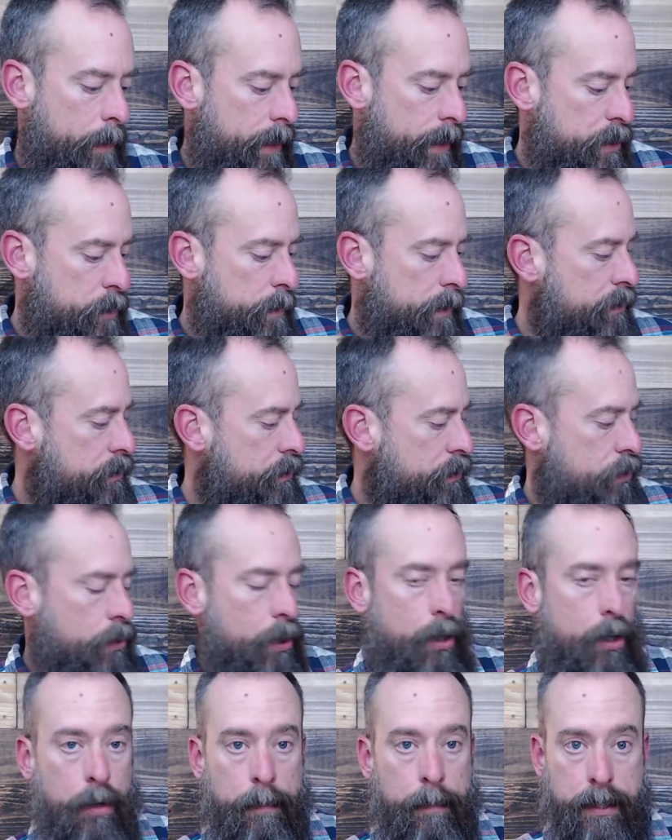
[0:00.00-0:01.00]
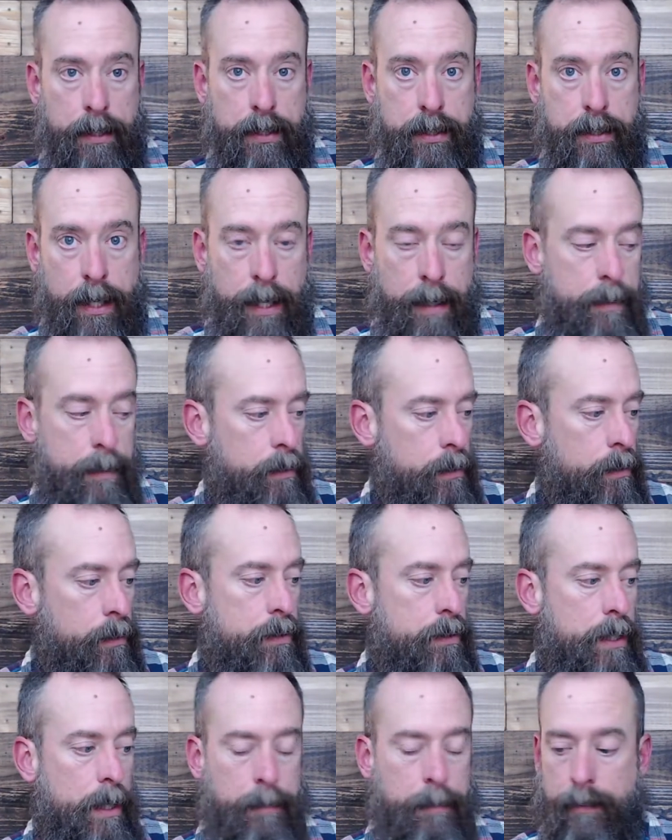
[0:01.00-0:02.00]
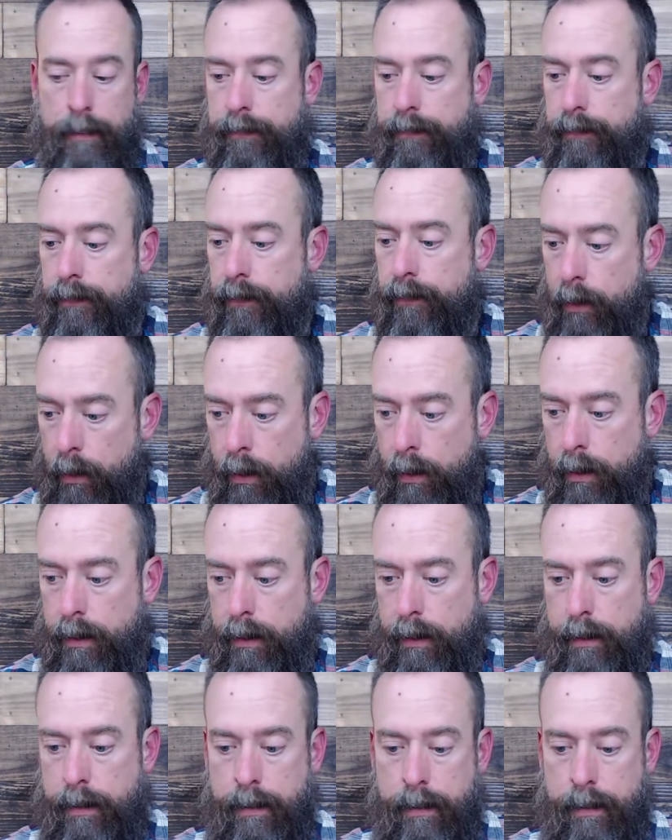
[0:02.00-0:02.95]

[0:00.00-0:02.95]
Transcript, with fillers: I spent so much time in Luke chapter 4.